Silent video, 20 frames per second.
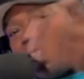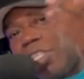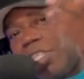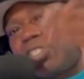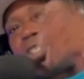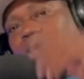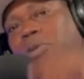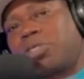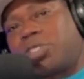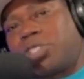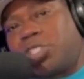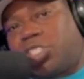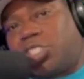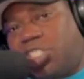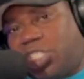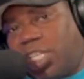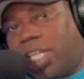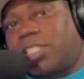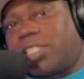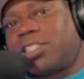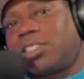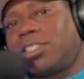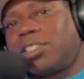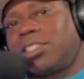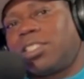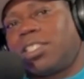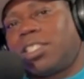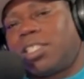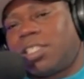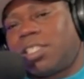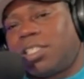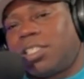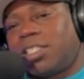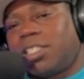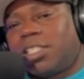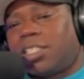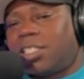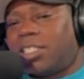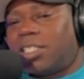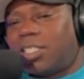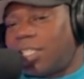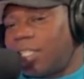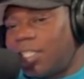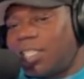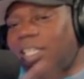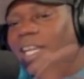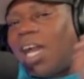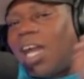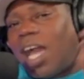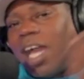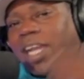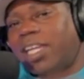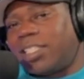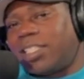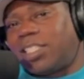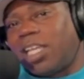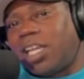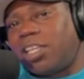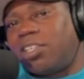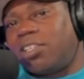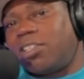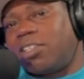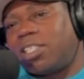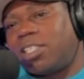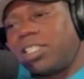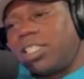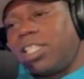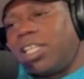Hey, this show is the shit. Yeah. I can tell you.